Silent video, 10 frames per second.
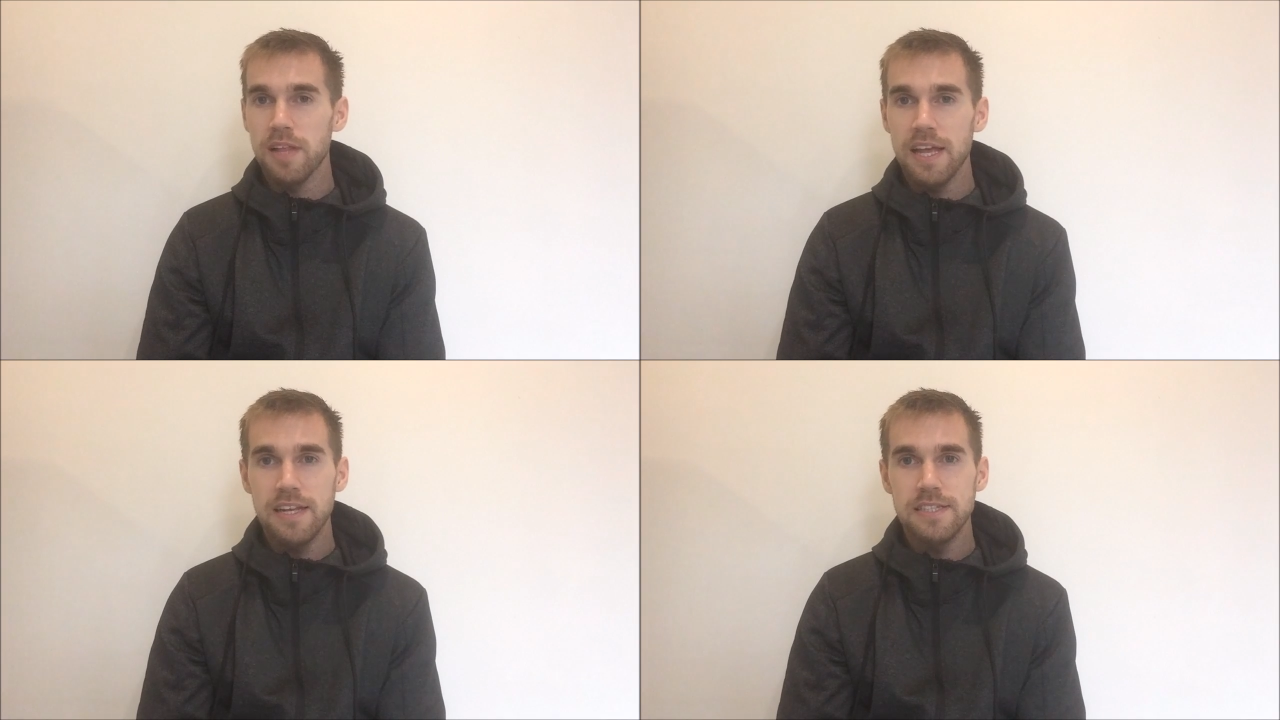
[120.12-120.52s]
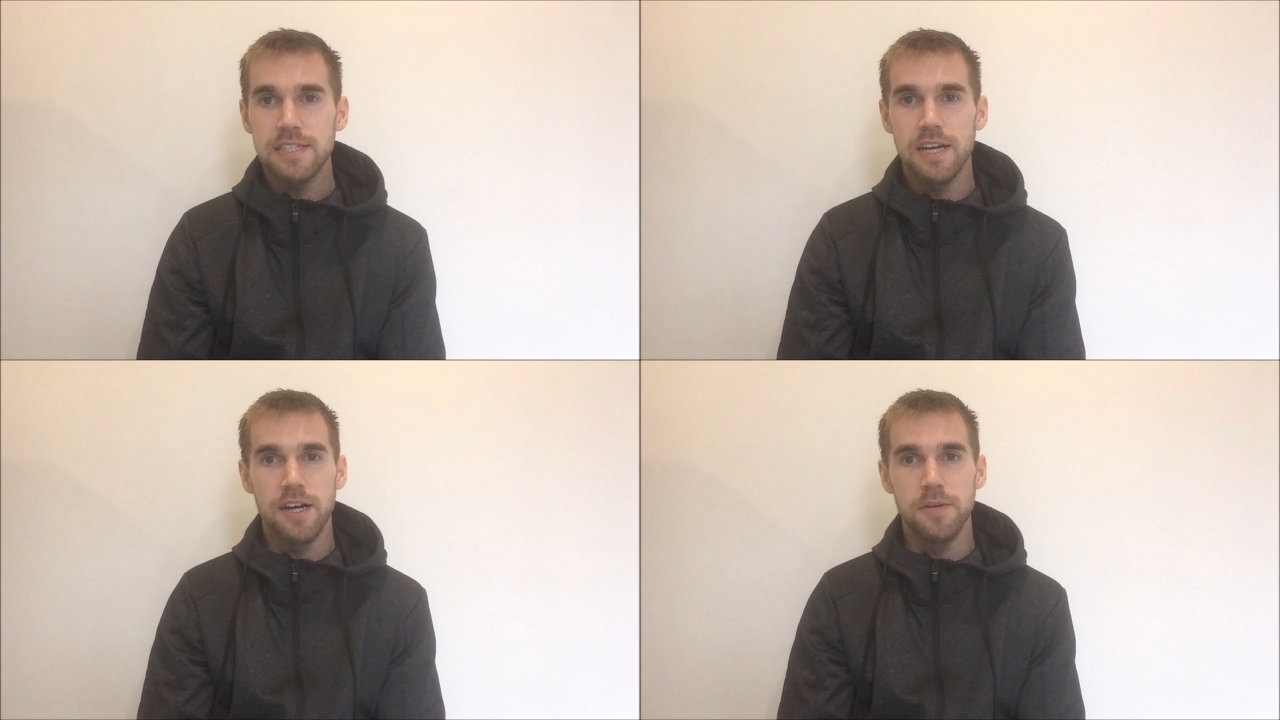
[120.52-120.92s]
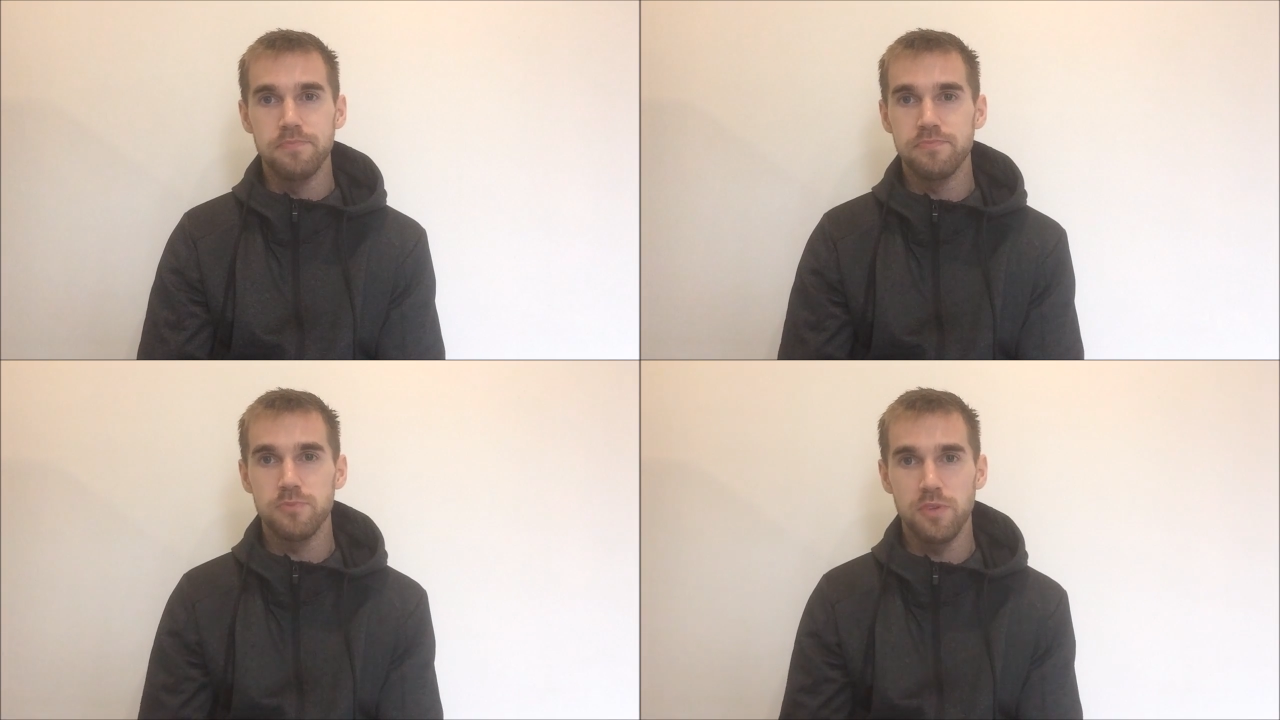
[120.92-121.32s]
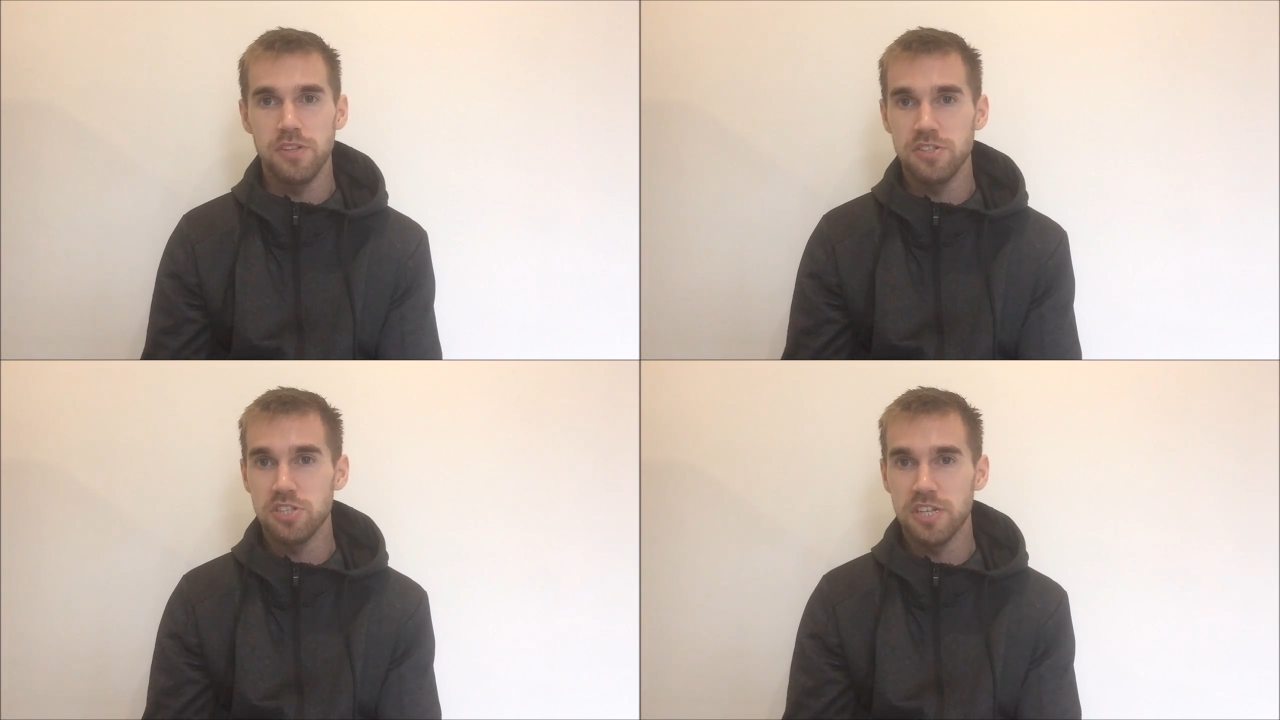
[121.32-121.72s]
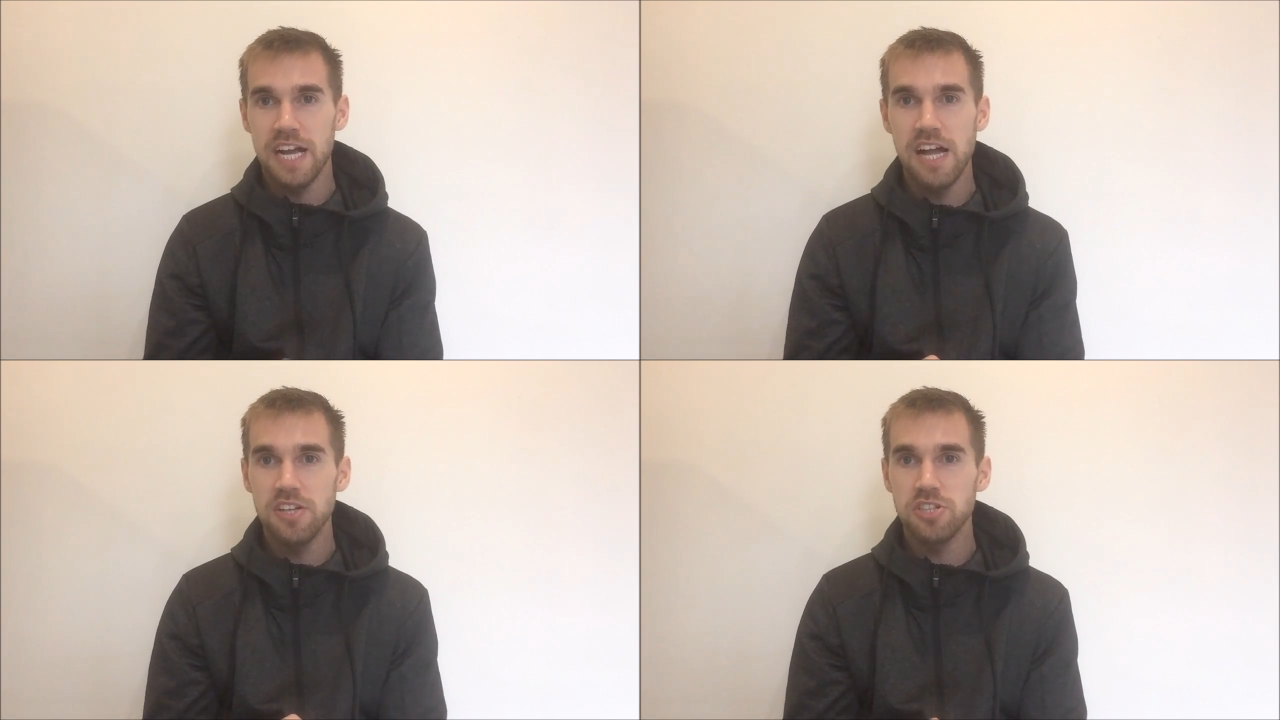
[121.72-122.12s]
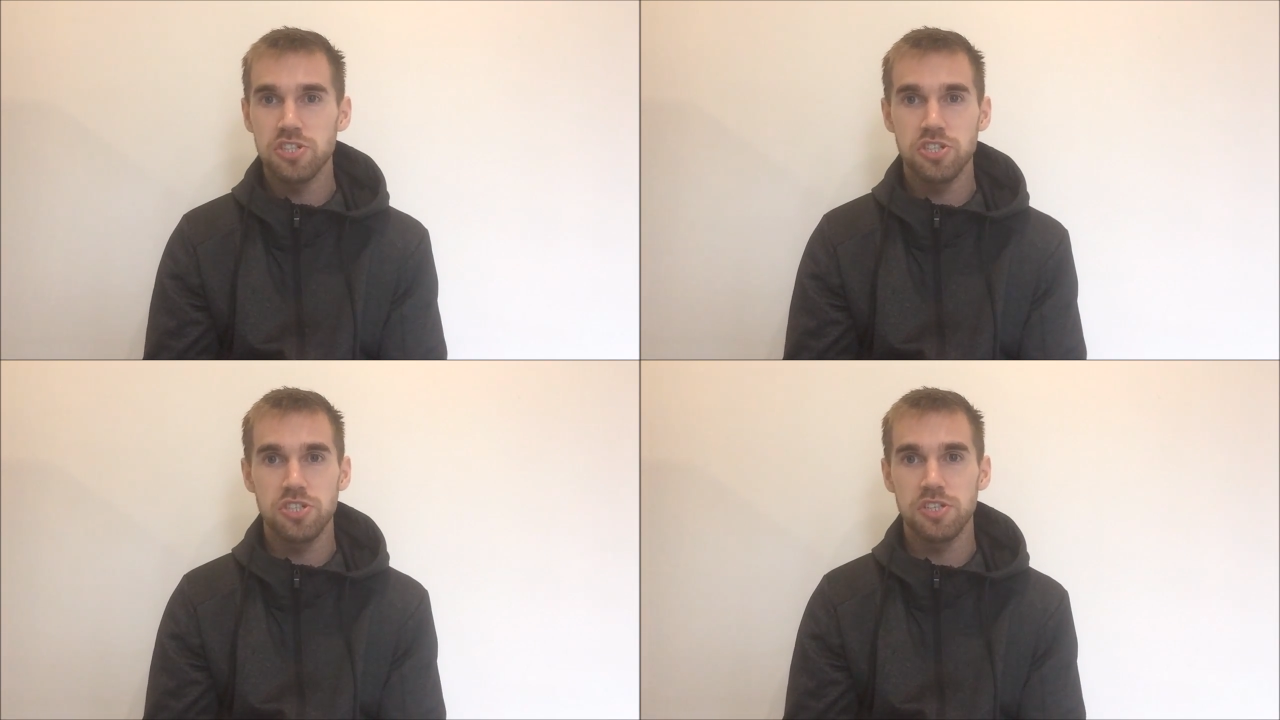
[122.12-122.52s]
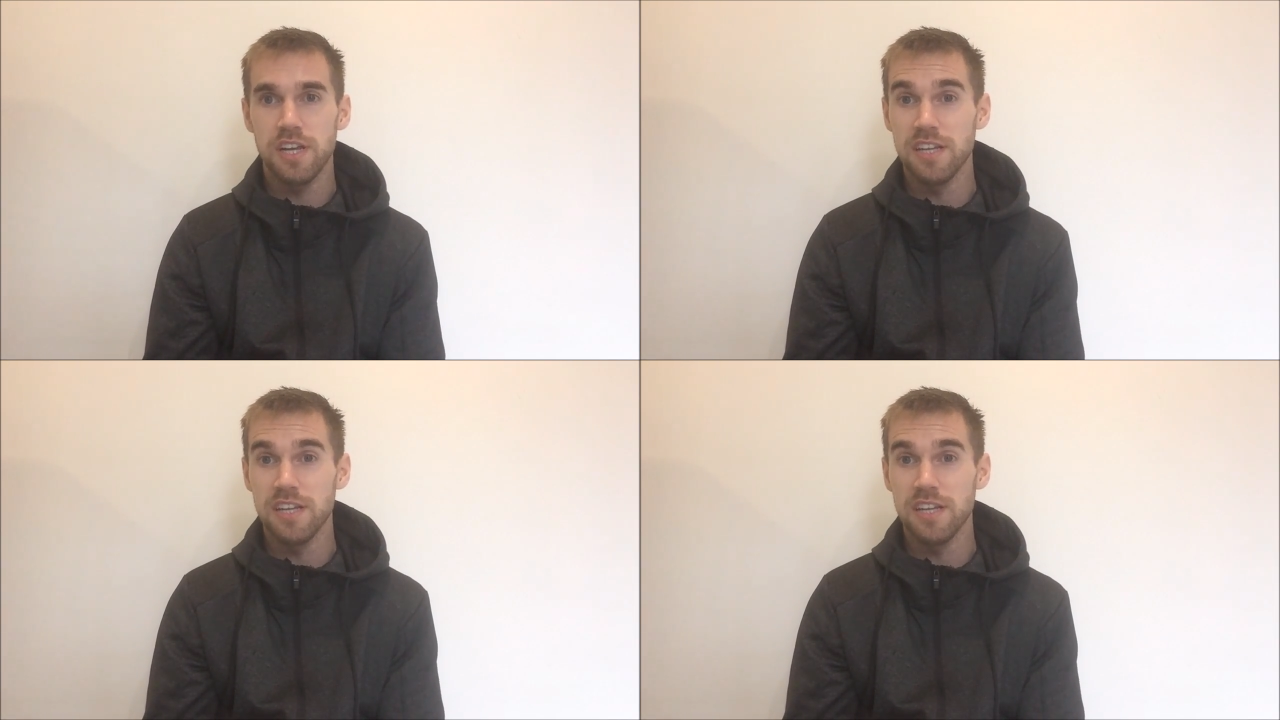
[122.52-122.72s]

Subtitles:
played, whether it's your college,